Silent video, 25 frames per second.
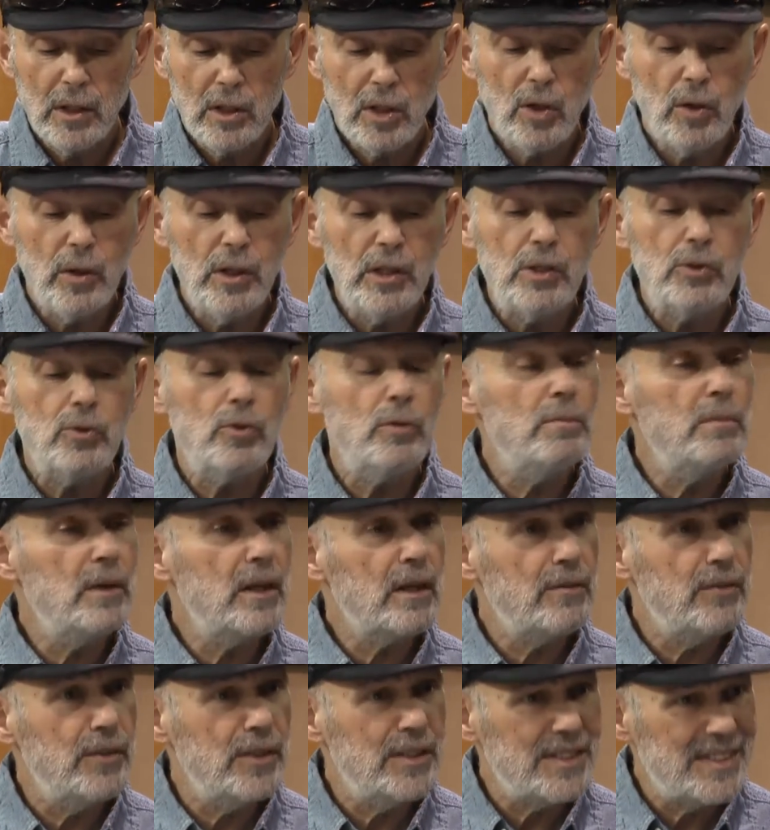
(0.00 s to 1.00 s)
Going to a
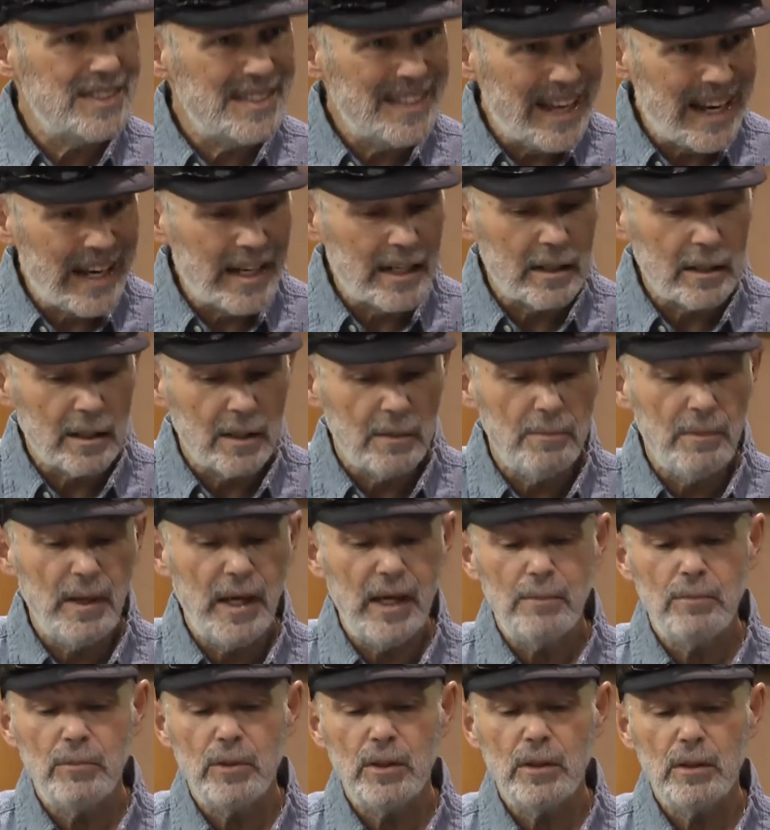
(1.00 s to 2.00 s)
mikveh is not a
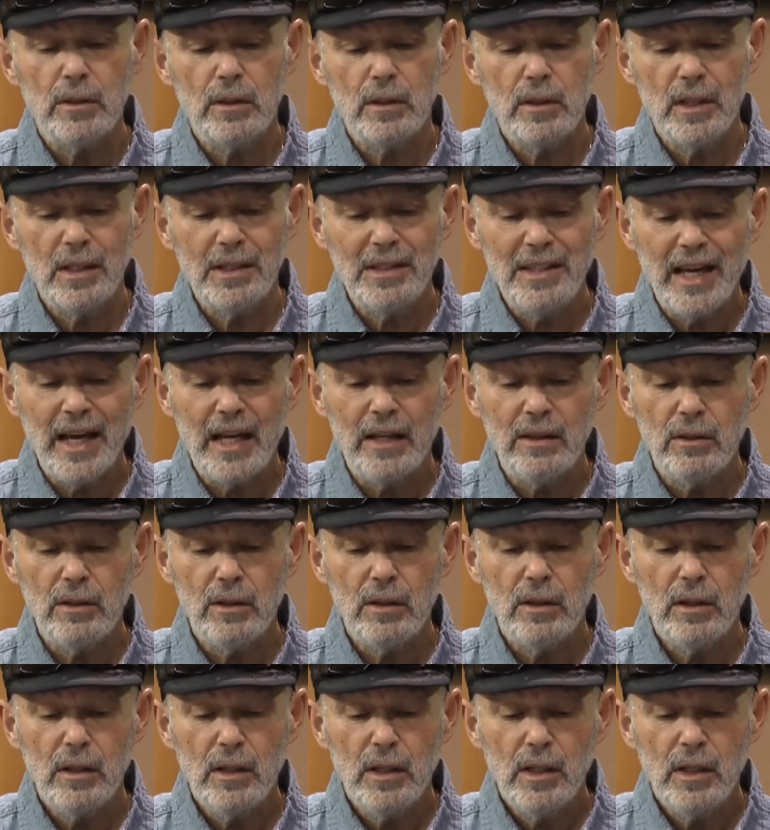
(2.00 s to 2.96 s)
commandment, and yet